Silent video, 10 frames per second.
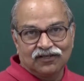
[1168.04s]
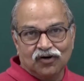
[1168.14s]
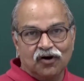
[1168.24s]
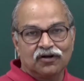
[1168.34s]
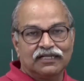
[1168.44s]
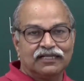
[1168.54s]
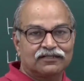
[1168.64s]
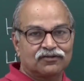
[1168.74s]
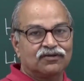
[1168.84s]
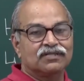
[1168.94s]
All
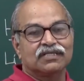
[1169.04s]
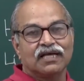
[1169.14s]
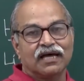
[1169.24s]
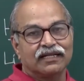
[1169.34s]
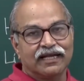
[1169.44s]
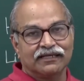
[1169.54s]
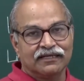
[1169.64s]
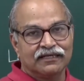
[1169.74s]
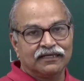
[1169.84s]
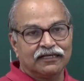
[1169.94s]
electrons are
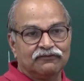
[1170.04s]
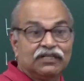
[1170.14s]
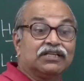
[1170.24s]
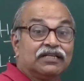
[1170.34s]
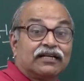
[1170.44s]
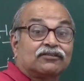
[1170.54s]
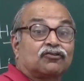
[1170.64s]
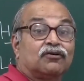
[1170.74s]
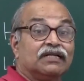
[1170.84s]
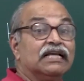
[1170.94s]
identical. Which
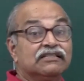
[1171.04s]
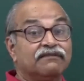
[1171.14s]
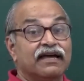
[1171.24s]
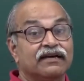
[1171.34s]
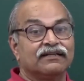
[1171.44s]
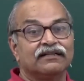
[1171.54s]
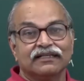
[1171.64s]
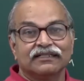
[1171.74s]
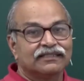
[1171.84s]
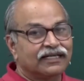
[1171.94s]
electron is where,
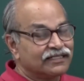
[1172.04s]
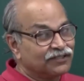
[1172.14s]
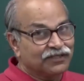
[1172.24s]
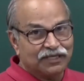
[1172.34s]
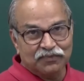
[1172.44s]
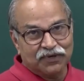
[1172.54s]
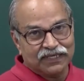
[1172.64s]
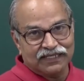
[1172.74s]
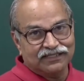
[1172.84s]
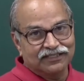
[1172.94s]
that is not
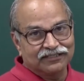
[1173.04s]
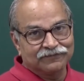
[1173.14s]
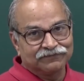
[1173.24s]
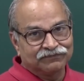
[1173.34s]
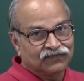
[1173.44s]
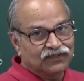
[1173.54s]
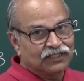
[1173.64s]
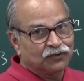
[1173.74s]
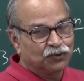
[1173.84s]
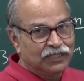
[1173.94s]
important.
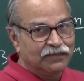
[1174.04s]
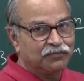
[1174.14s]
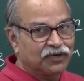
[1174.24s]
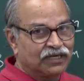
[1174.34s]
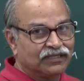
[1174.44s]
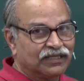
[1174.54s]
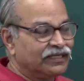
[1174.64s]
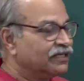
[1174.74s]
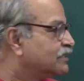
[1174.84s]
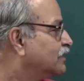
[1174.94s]
The only important
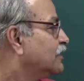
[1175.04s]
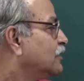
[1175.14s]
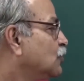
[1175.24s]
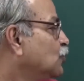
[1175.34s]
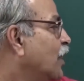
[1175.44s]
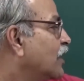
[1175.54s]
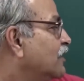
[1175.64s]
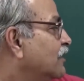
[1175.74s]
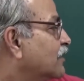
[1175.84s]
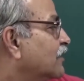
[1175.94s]
thing is 2 are
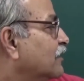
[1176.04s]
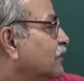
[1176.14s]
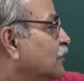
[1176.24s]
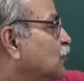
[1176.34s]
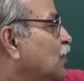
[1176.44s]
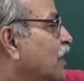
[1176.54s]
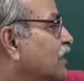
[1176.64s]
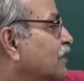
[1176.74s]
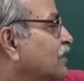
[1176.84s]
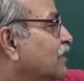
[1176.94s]
here, 2 are
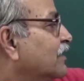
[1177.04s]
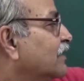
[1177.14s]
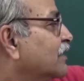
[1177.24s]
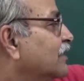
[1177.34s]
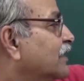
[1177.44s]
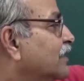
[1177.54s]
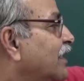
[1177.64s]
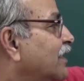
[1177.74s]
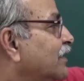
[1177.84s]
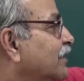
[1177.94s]
here, 6
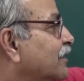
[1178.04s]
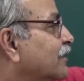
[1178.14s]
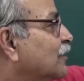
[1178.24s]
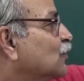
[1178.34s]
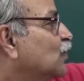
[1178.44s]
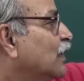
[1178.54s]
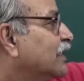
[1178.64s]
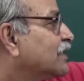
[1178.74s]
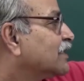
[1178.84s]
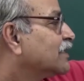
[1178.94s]
are here,
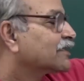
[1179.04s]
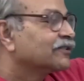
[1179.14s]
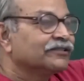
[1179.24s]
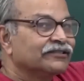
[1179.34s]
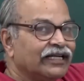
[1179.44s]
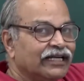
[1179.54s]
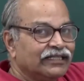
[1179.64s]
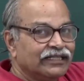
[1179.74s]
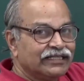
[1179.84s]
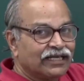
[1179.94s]
1 is here,
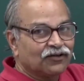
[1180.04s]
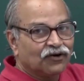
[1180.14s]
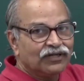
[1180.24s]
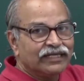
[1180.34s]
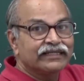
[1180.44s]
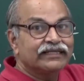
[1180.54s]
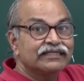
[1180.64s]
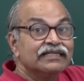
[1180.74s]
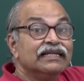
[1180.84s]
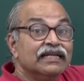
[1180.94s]
and these are all
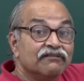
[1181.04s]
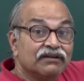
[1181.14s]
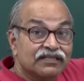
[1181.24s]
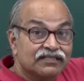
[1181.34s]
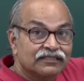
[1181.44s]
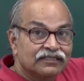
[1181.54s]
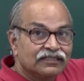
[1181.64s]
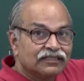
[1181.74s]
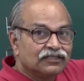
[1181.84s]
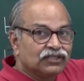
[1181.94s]
energy levels.
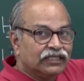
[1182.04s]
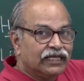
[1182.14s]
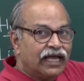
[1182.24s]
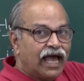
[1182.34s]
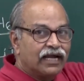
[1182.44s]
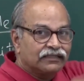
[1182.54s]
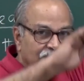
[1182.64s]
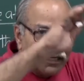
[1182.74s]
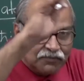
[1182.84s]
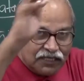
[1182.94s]
So in an
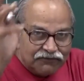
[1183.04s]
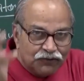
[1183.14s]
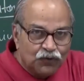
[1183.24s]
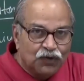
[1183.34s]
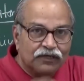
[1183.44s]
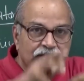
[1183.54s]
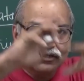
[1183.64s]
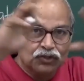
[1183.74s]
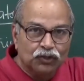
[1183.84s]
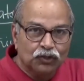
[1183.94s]
atom, if you
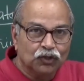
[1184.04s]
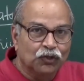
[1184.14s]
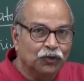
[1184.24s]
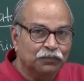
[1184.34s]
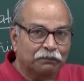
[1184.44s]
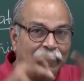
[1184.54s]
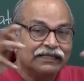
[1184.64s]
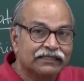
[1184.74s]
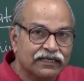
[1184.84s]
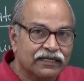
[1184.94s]
want to
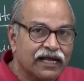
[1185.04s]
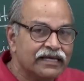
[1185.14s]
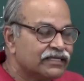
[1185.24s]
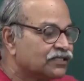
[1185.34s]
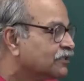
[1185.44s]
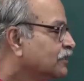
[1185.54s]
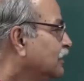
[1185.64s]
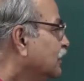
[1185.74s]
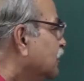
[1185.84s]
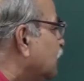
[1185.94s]
picturize,
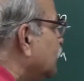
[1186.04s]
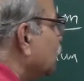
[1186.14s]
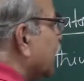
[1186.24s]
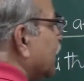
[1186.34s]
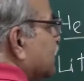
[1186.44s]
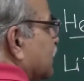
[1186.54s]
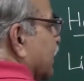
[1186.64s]
you can